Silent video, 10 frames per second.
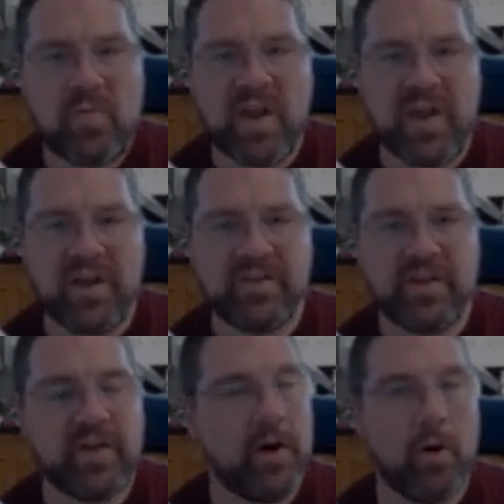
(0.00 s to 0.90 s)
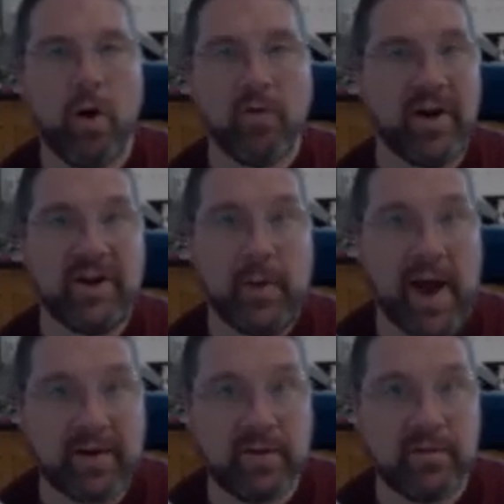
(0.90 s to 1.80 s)
is that they are all
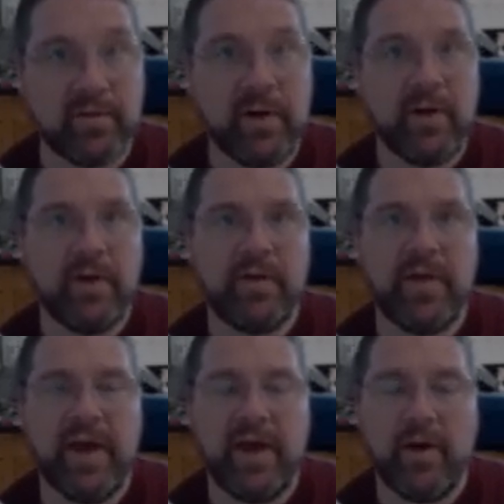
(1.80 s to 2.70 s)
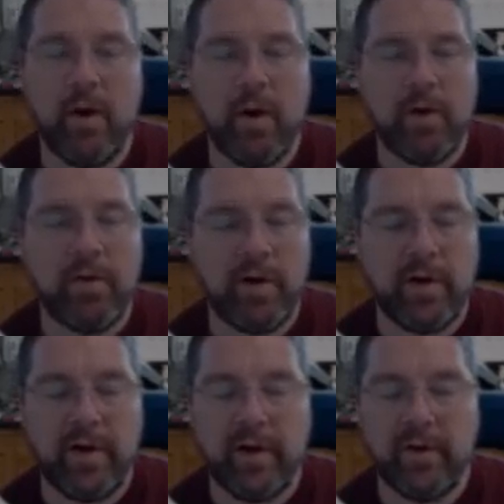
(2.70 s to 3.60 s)
radioactive. They
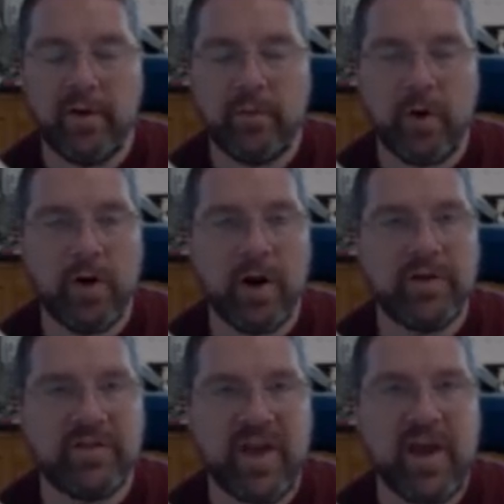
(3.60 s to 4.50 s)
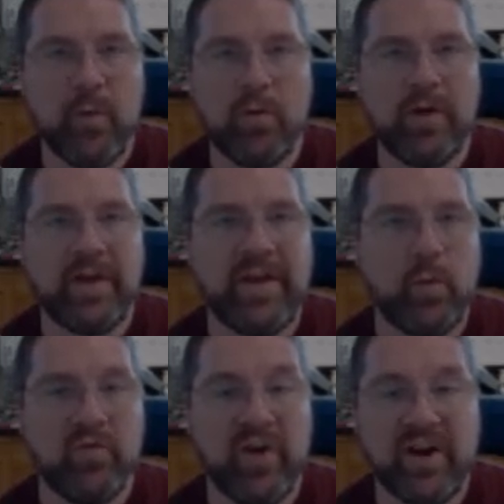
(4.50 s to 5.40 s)
all are unstable and they
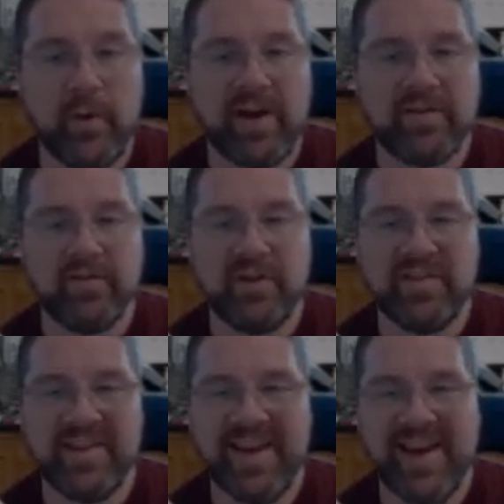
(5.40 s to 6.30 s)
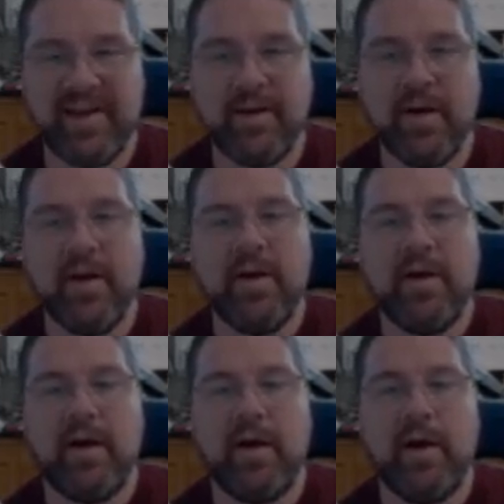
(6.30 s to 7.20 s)
will radioactively decay.
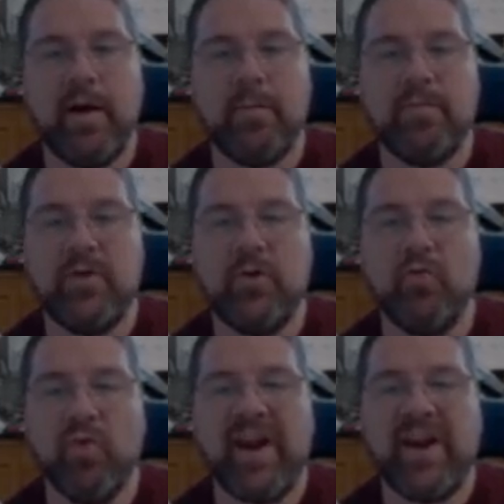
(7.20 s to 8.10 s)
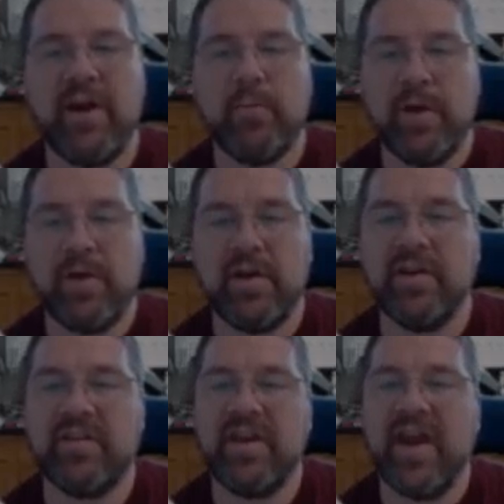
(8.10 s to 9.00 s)
Uranium
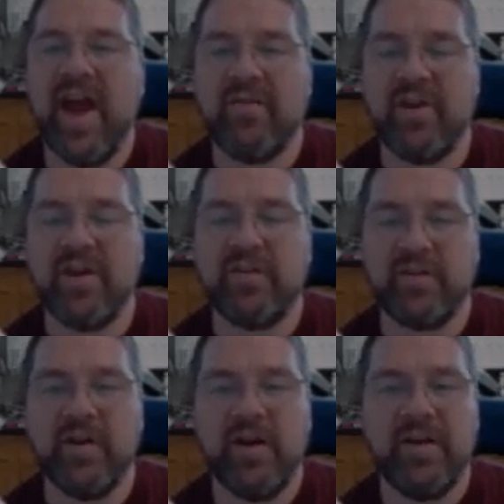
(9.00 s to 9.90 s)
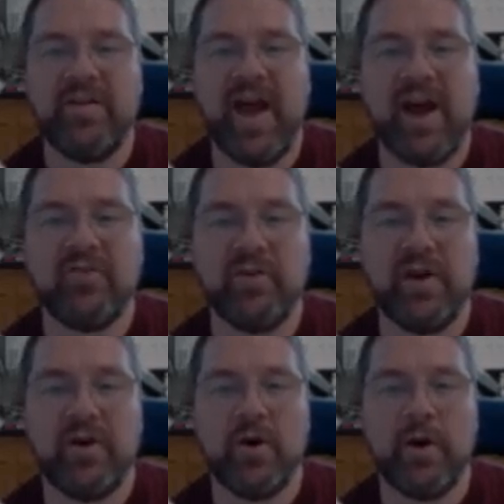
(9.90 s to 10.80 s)
is the heaviest
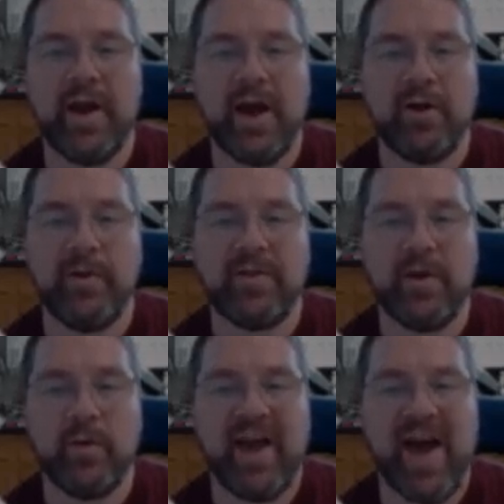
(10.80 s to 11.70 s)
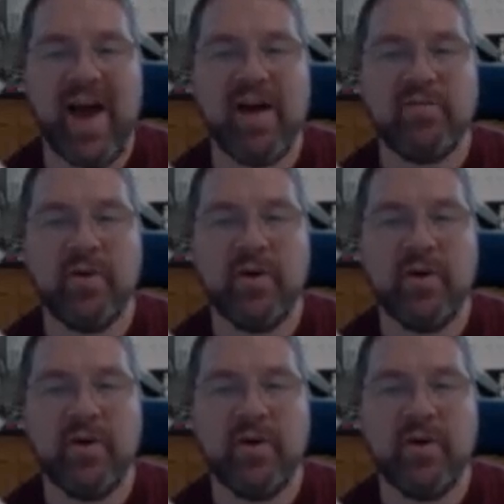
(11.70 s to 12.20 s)
naturally occurring element that we have